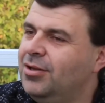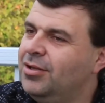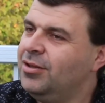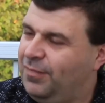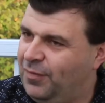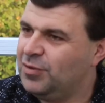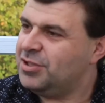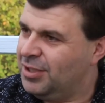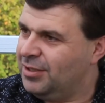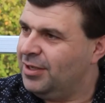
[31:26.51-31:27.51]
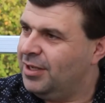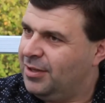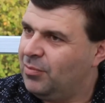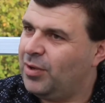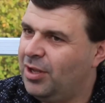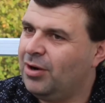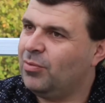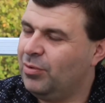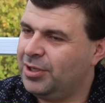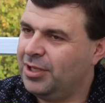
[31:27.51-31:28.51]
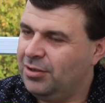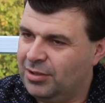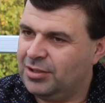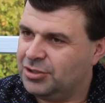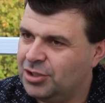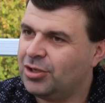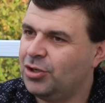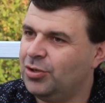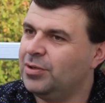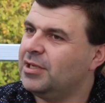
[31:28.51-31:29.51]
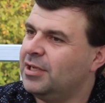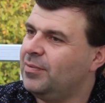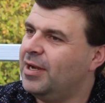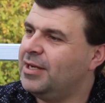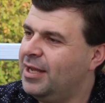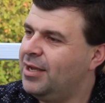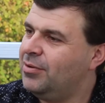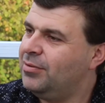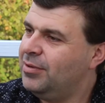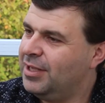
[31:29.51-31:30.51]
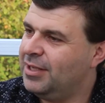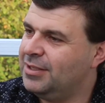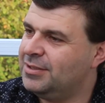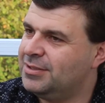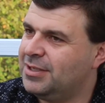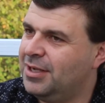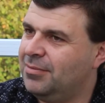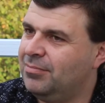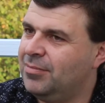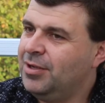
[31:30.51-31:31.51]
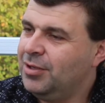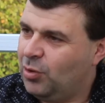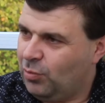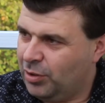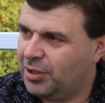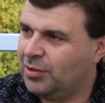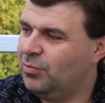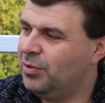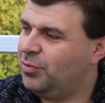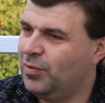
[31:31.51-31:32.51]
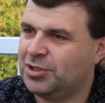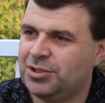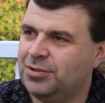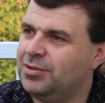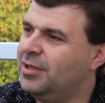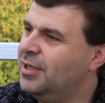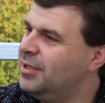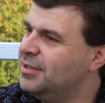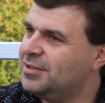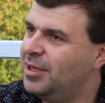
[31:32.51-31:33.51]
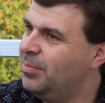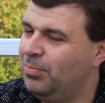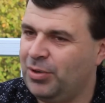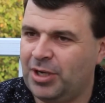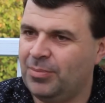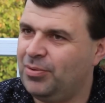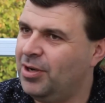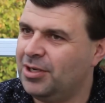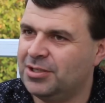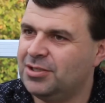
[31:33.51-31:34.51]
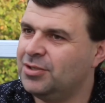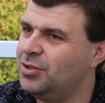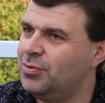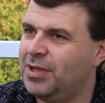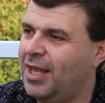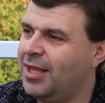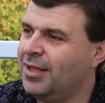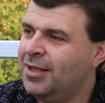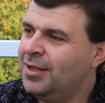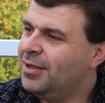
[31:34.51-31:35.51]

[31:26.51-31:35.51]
the first thing that we are working on just currently right now is working with Richard. He's going to bring our product to the UK.